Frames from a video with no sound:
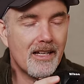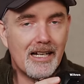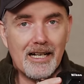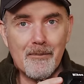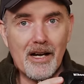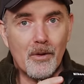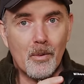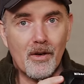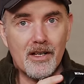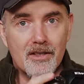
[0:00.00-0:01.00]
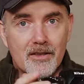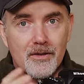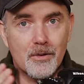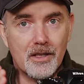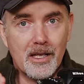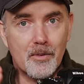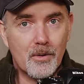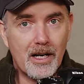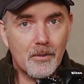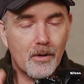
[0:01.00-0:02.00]
Otherwise, your keeper
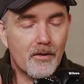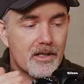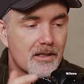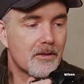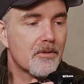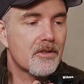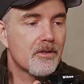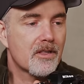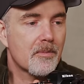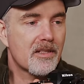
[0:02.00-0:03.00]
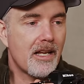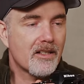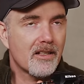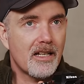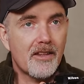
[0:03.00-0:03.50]
rate will obviously reduce substantially.